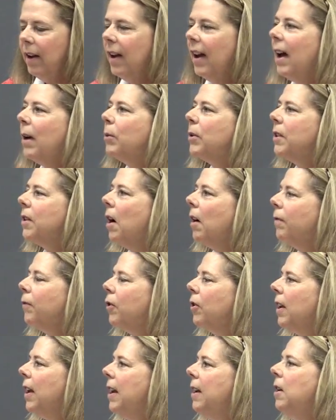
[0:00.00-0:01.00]
I was
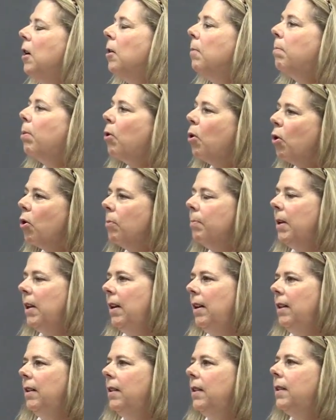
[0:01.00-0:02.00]
offered a
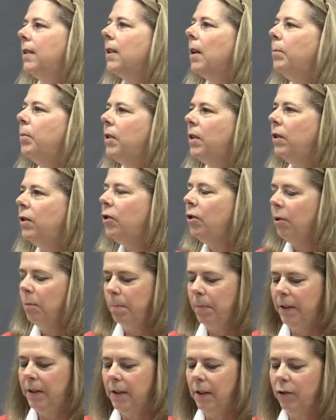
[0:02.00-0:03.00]
permanent
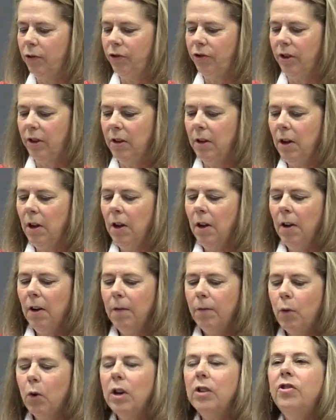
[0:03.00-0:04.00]
substitute position
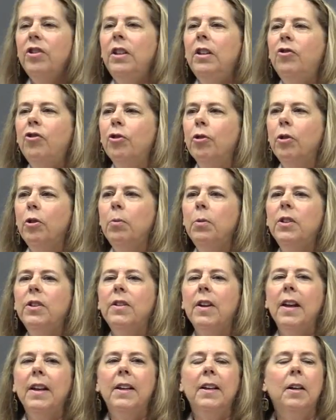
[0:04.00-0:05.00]
for a teacher who was
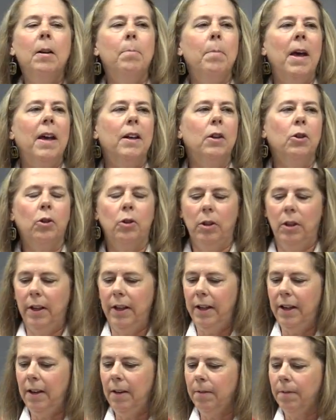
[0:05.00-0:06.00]
taking a medical
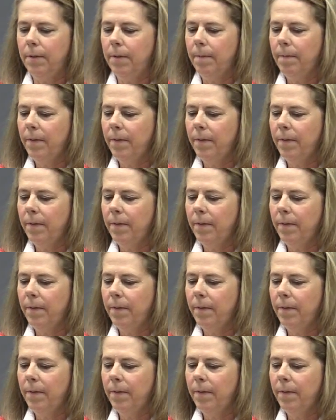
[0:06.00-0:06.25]
leave.